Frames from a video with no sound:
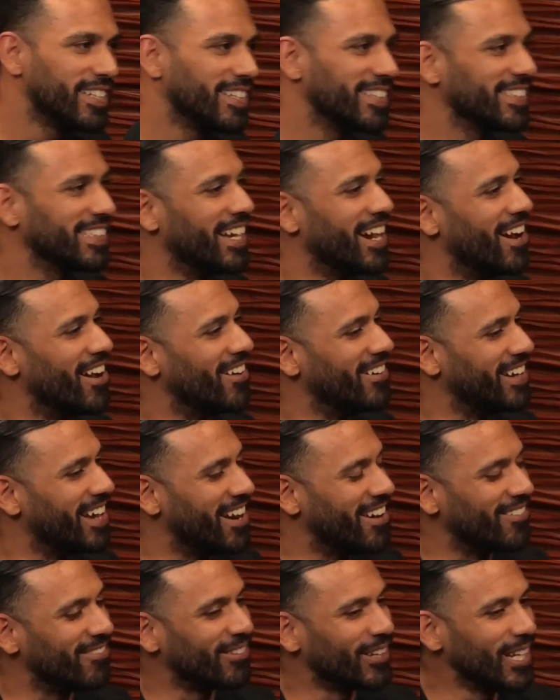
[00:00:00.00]

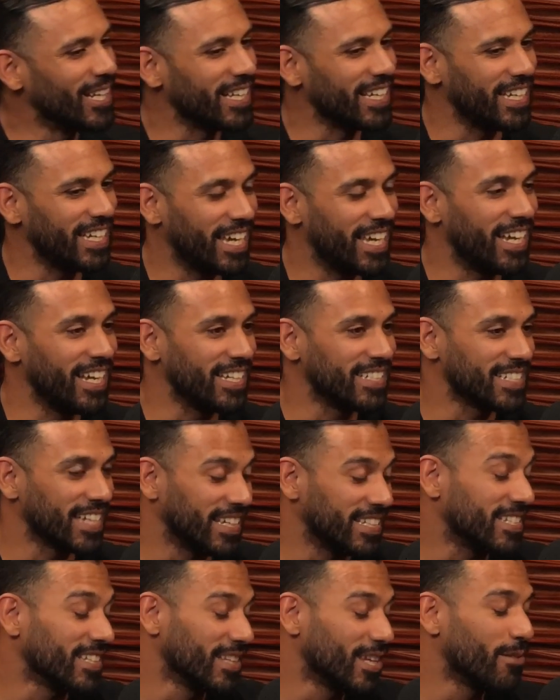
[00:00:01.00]
No, really,
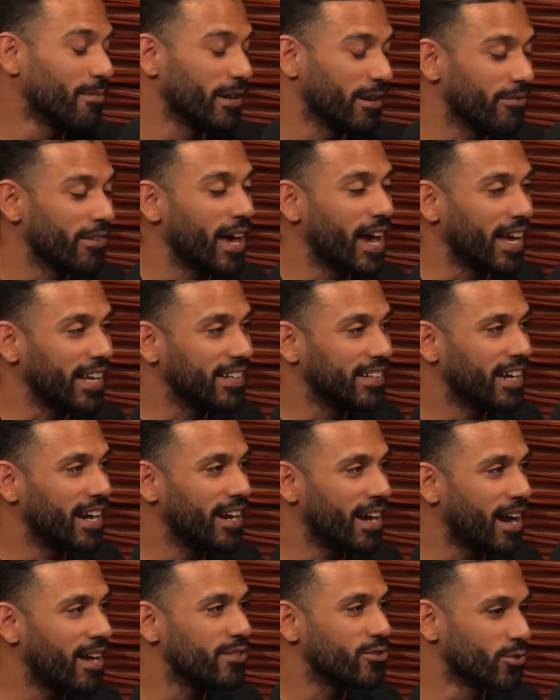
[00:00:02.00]
it's a little bit of that.
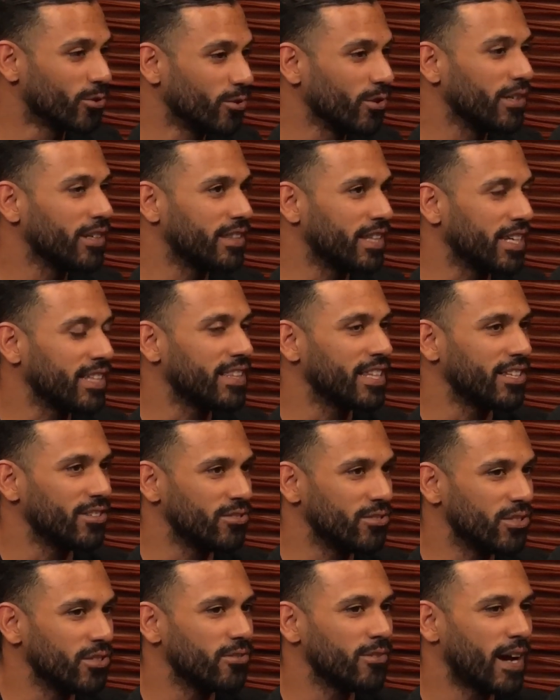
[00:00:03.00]
I truly think that you
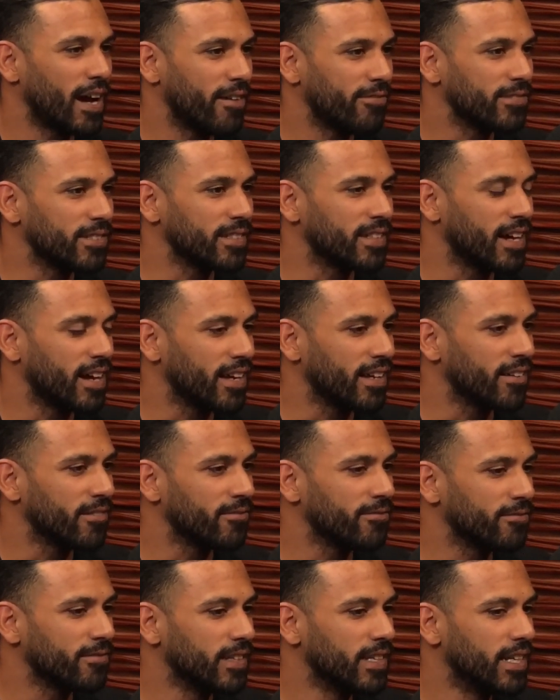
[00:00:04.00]
do have to kind of
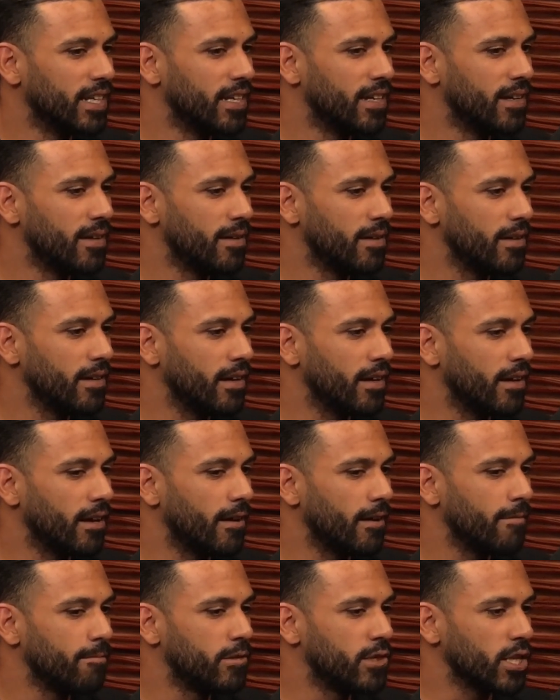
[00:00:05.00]

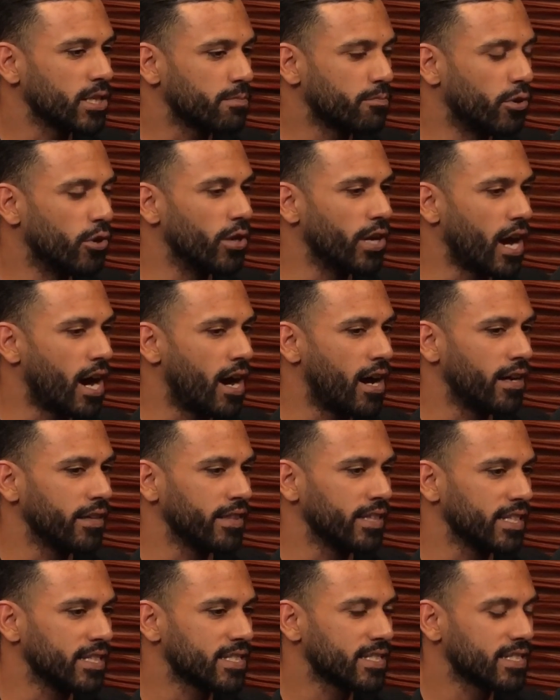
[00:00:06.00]
just put on
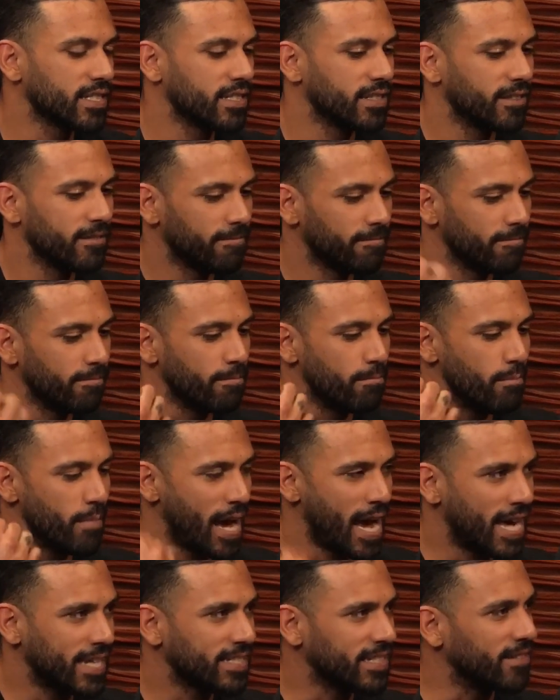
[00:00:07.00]
this
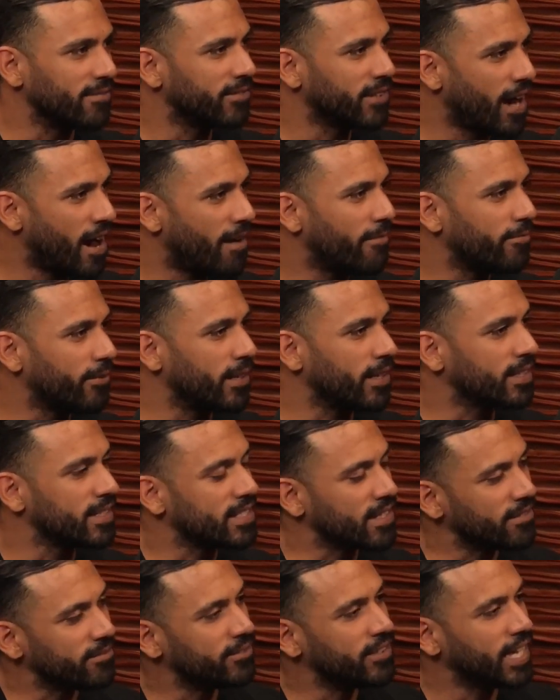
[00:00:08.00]
mask of confidence
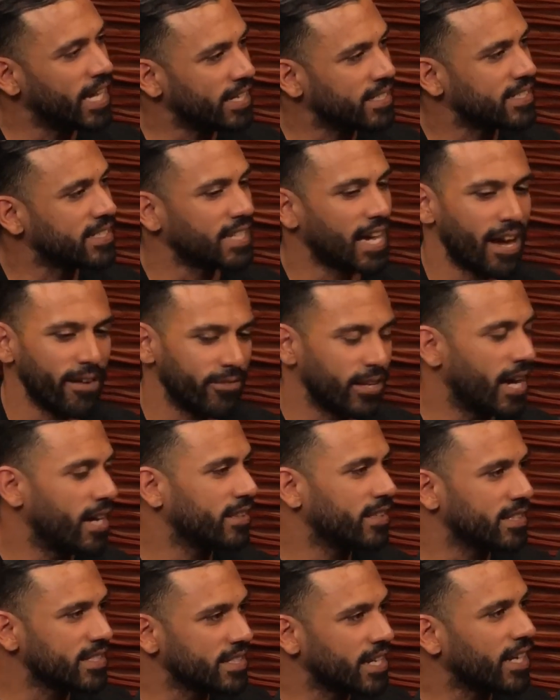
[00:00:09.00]
of, yes, I've
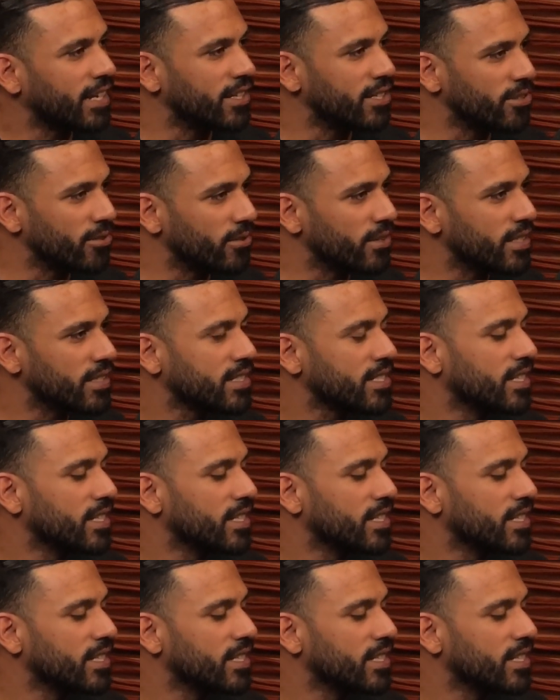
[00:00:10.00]
got this, I can do this.